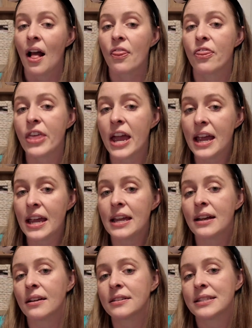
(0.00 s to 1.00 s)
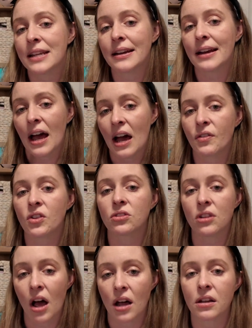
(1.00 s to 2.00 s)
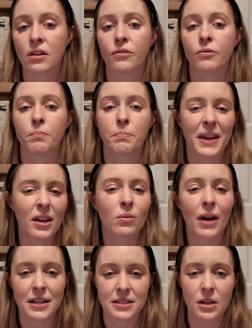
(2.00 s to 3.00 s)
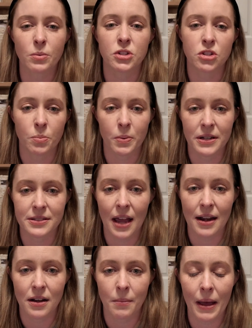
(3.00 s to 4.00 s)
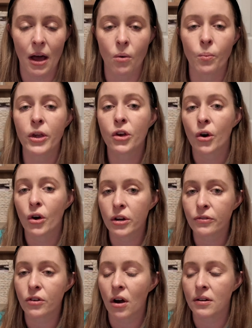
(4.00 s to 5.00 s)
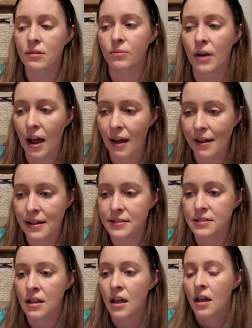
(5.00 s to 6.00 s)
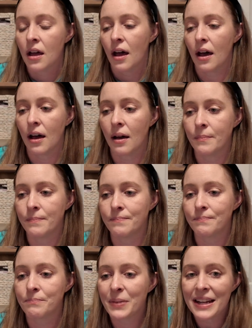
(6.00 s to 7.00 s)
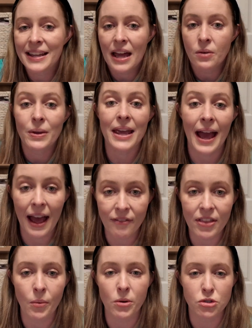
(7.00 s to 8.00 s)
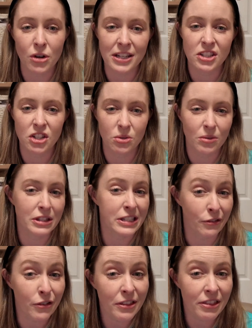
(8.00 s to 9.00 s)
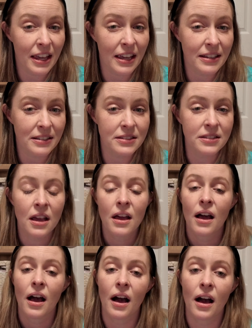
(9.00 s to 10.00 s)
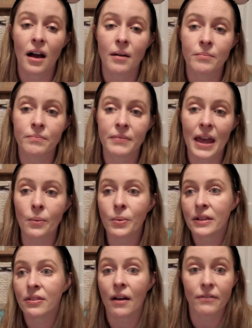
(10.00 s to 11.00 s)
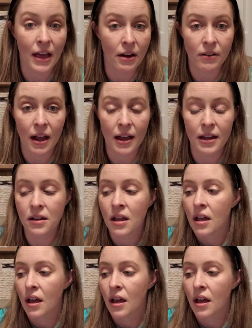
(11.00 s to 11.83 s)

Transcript: they didn't have a lot of big rides they were super excited about. We could have gone on Rise, but again, we have that. We're trying to do different things, and we love that ride.